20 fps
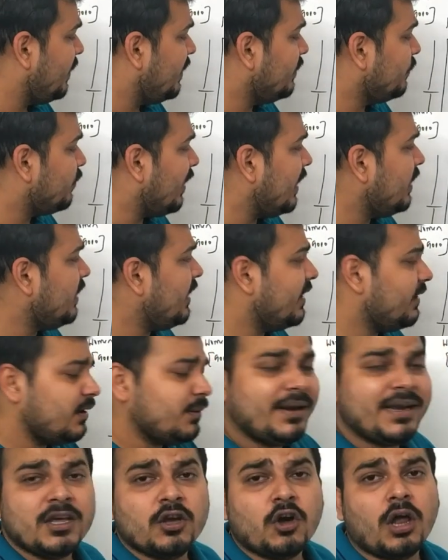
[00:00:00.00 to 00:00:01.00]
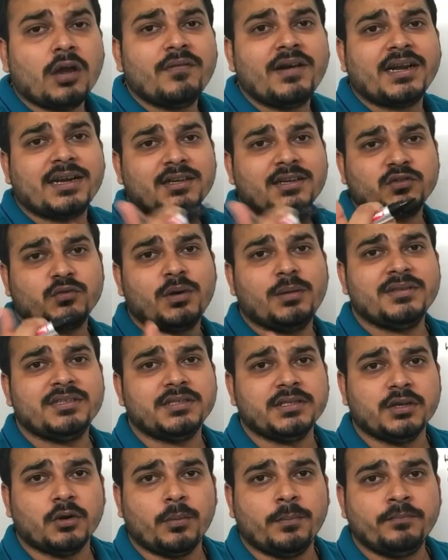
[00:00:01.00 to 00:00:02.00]
be one and remaining all vectors will be
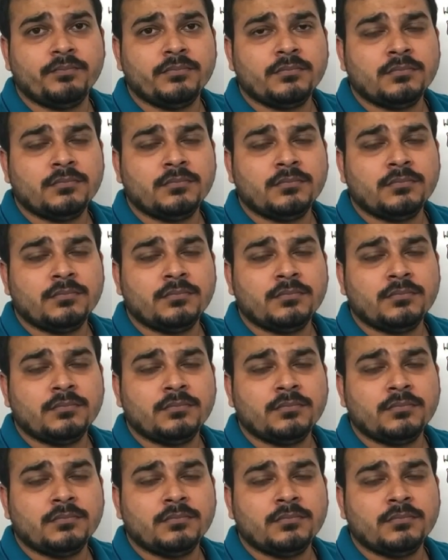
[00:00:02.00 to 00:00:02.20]
zero.